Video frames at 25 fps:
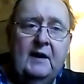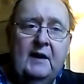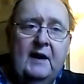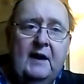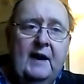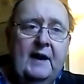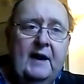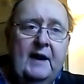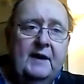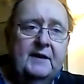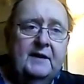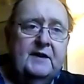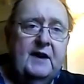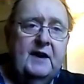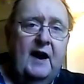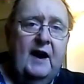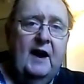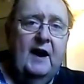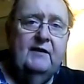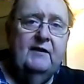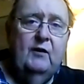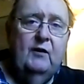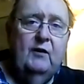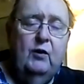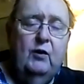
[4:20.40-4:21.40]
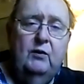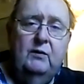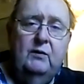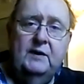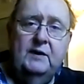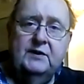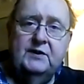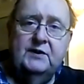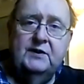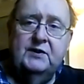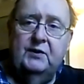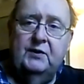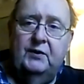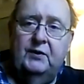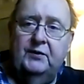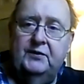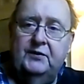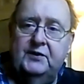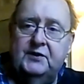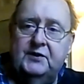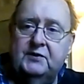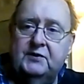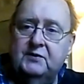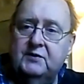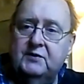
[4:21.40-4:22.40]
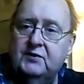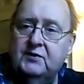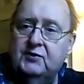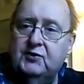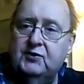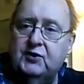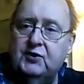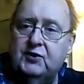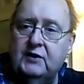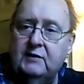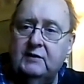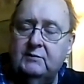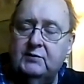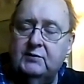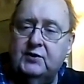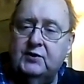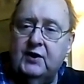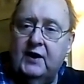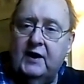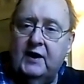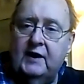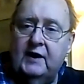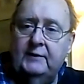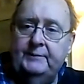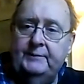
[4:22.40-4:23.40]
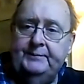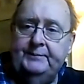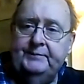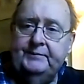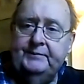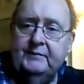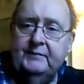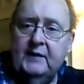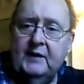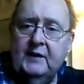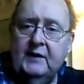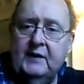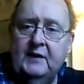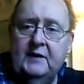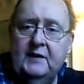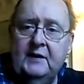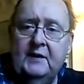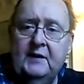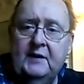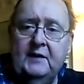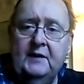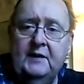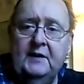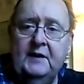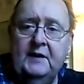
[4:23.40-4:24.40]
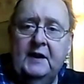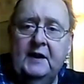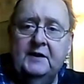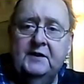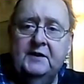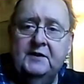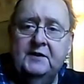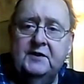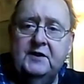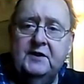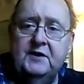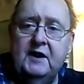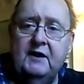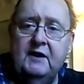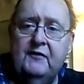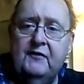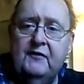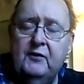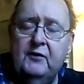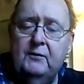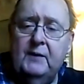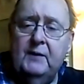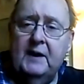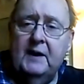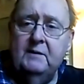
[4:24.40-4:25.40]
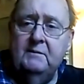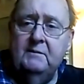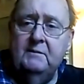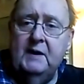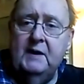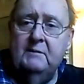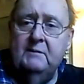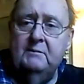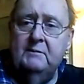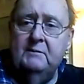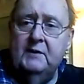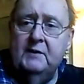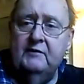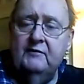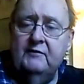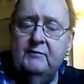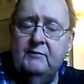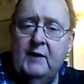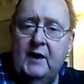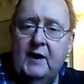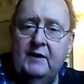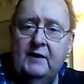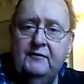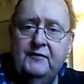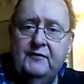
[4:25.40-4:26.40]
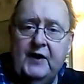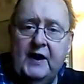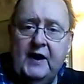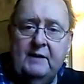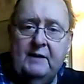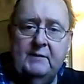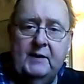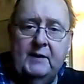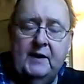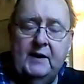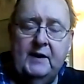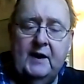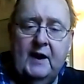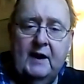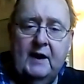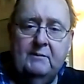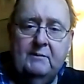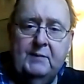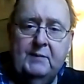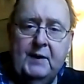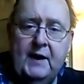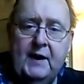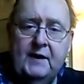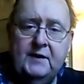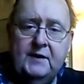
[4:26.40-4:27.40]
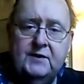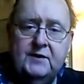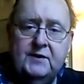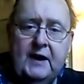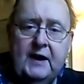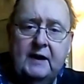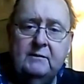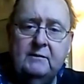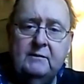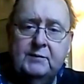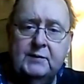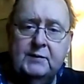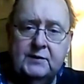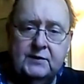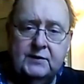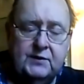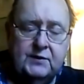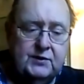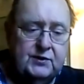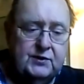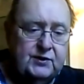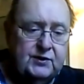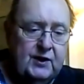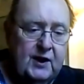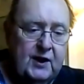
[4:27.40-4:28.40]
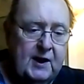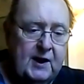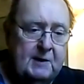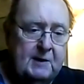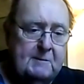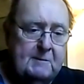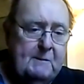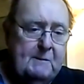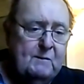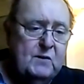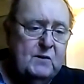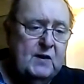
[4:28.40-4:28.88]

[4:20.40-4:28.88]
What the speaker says: And I always thought this was a cheap share. And indeed, for one member of my family, I paid 10 pence a share.